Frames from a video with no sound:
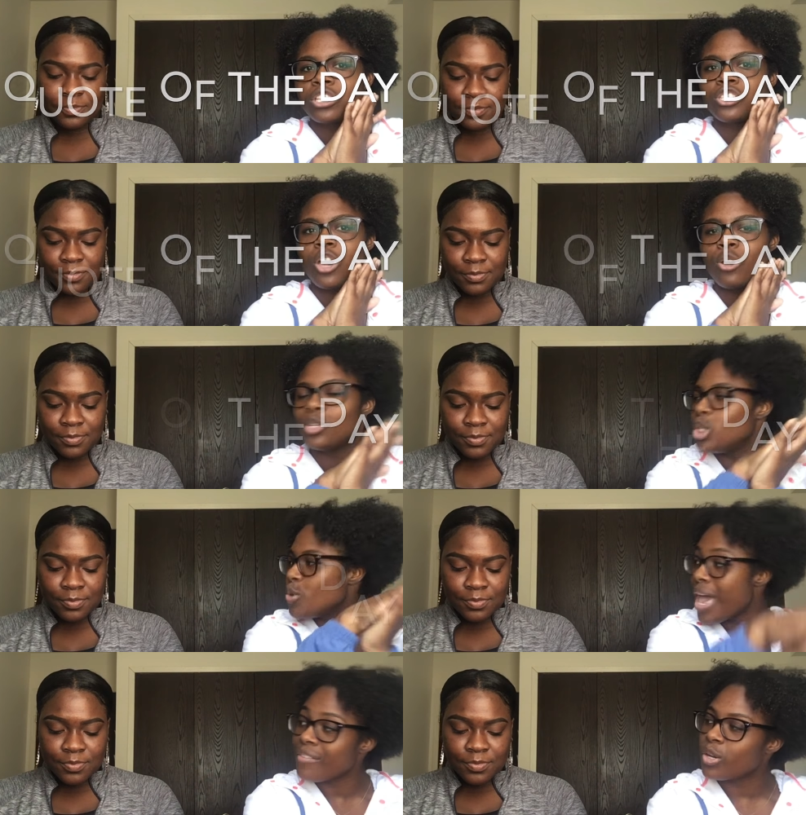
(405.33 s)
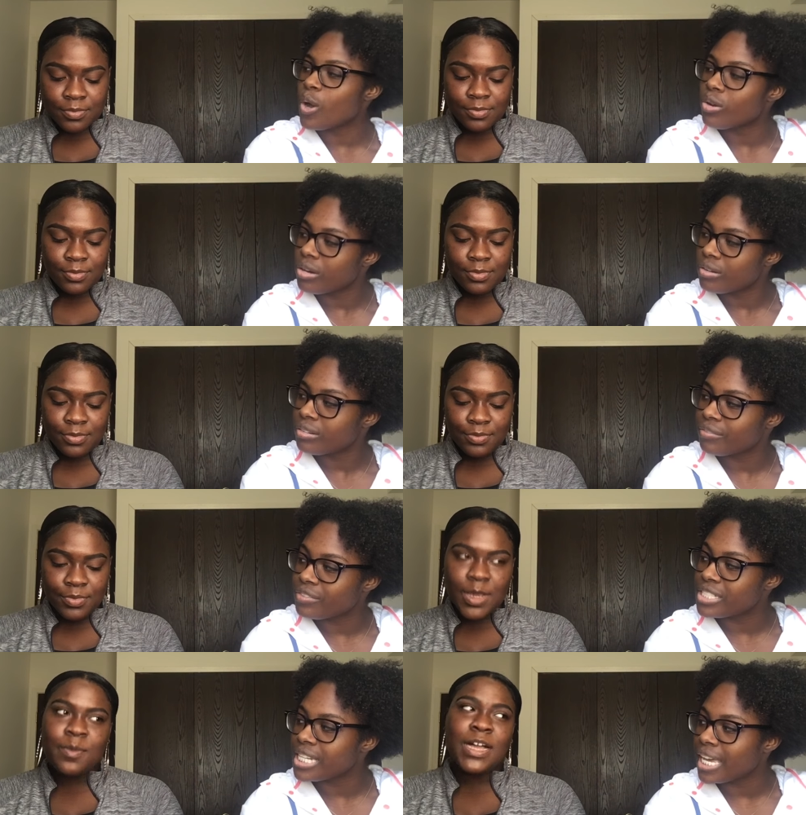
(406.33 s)
Speaker 1: so, do you have a quote
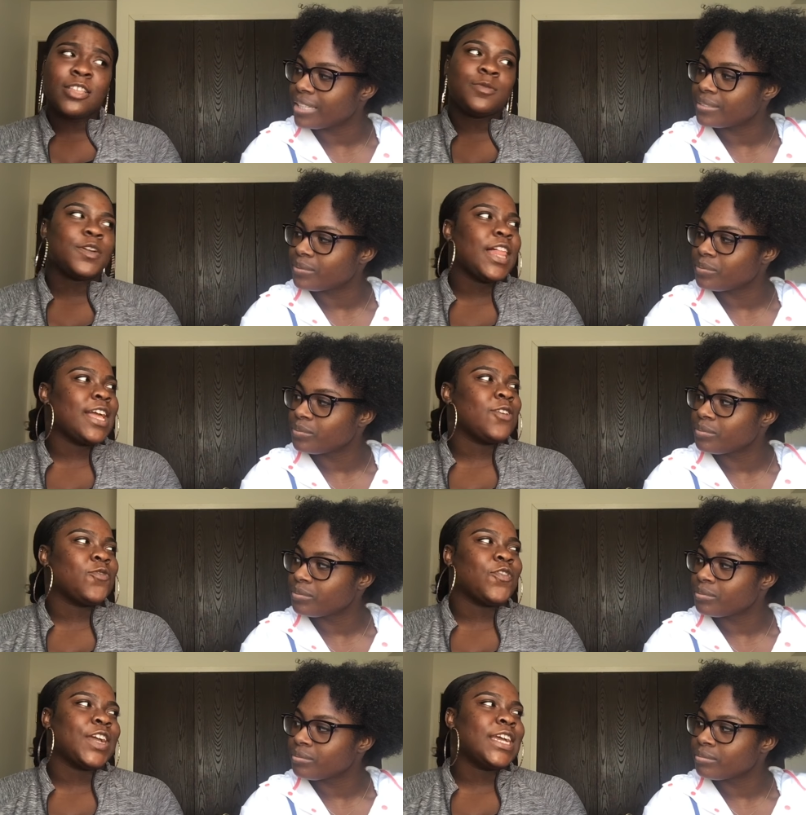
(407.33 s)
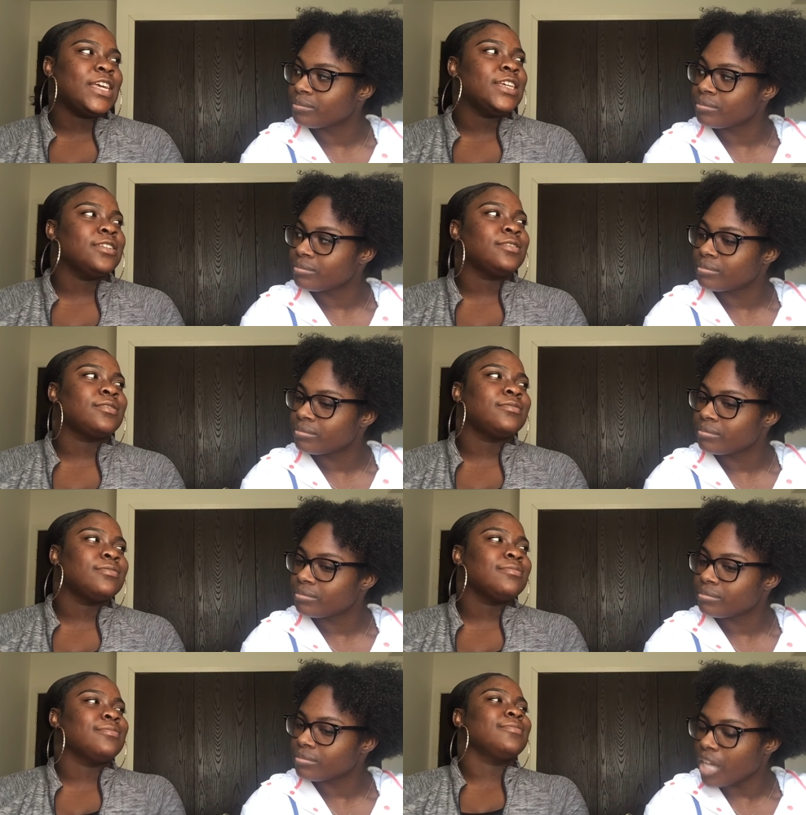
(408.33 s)
for today? Well, I was
Speaker 2: more like a
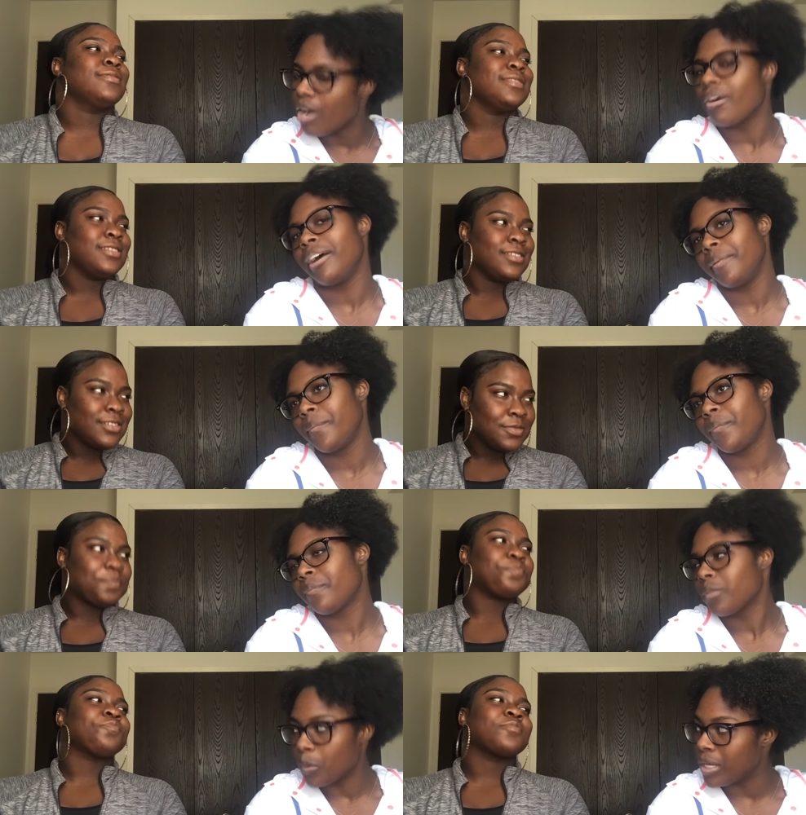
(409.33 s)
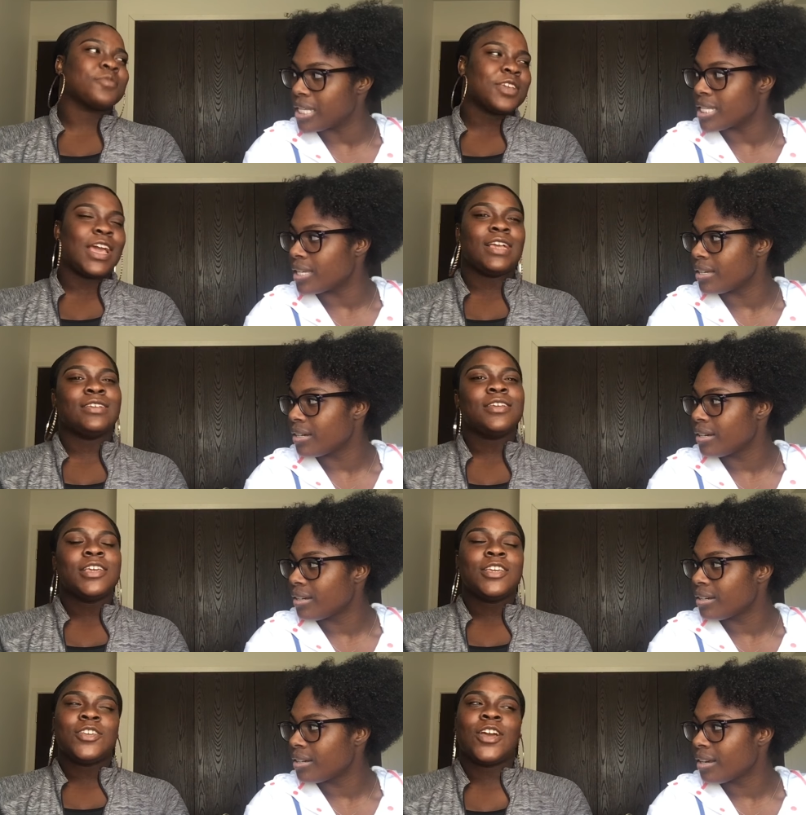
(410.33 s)
phrase.
Speaker 1: Okay. What is it?
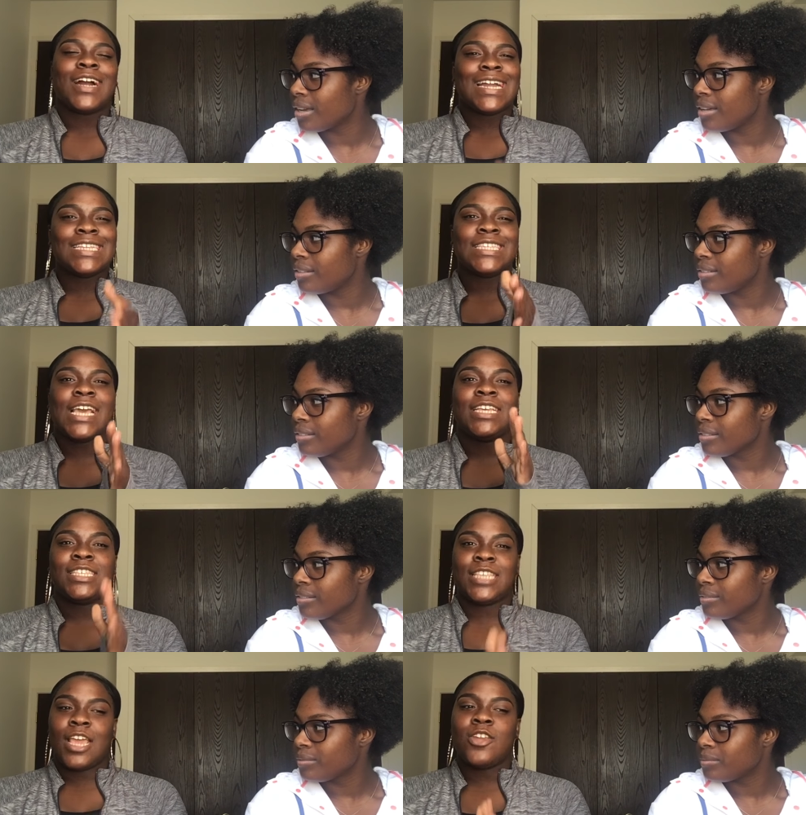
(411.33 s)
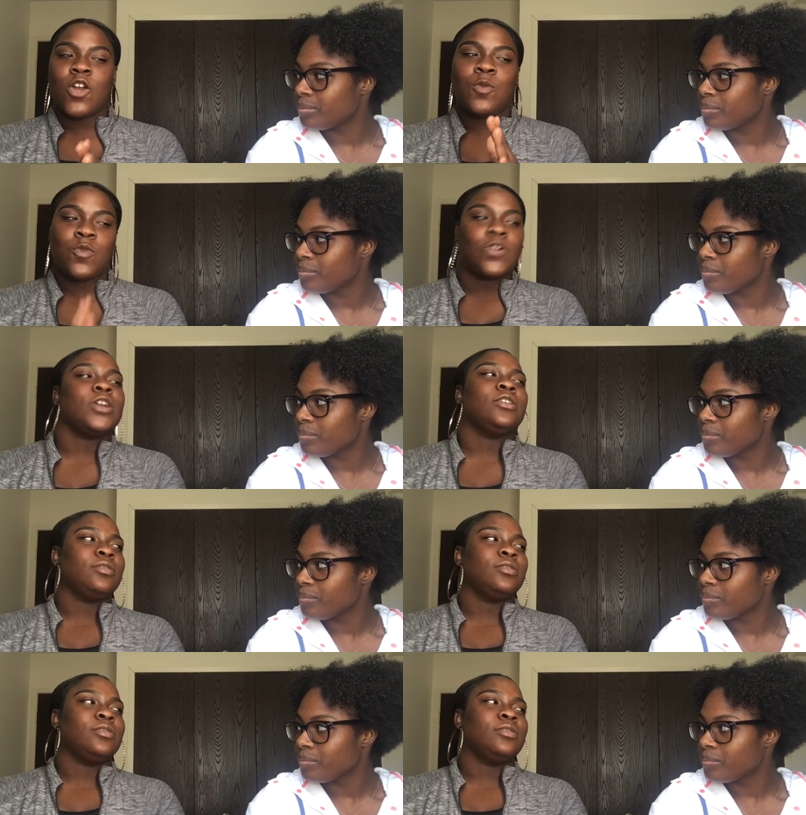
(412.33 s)
Speaker 2: Y'all got to say, say no more.